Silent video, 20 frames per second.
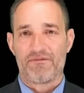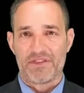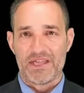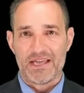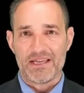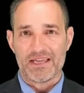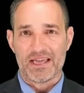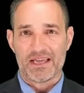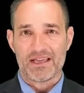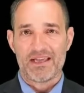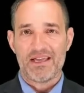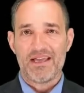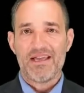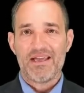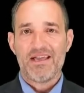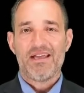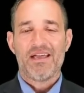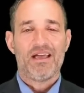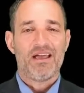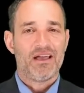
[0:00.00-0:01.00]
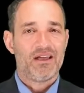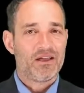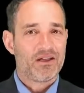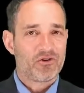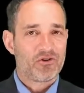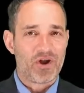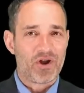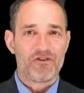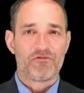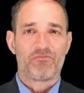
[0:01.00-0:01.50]
creative thinking,
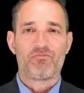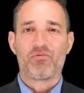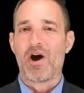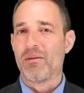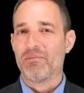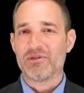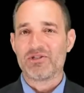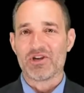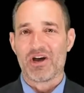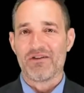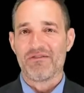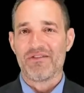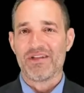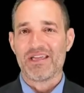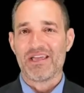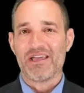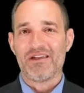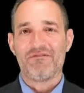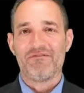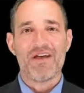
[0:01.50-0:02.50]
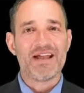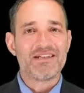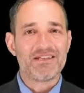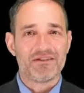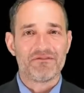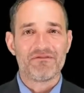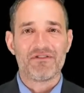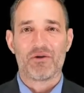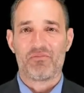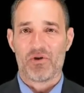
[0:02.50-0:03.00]
creative problem solving,
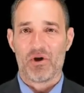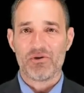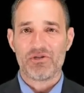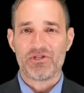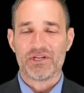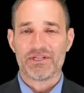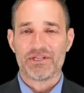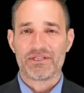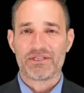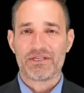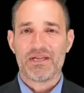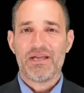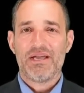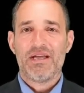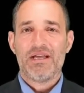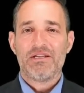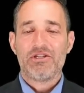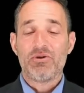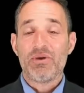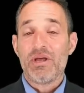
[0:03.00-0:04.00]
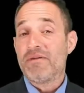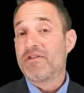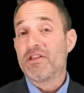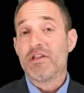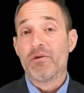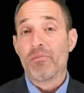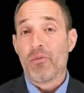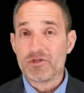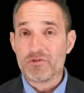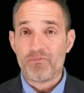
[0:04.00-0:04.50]
inventive approaches to
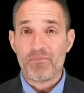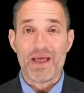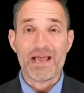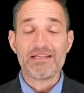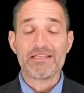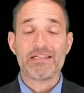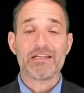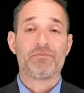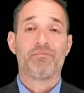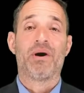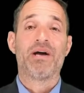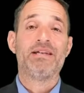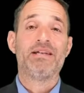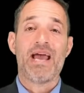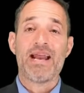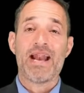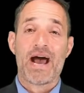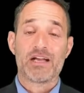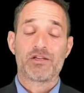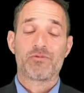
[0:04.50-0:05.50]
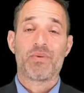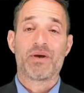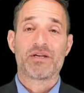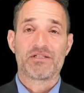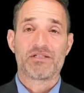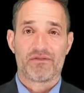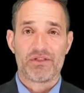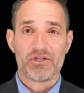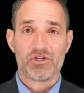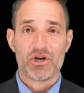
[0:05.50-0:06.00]
even the most basic mundane
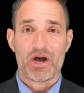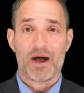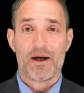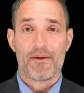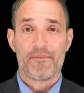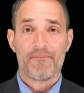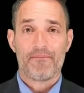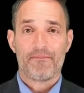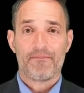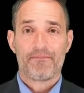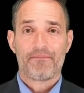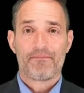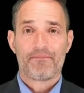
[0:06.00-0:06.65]
aspects of the job.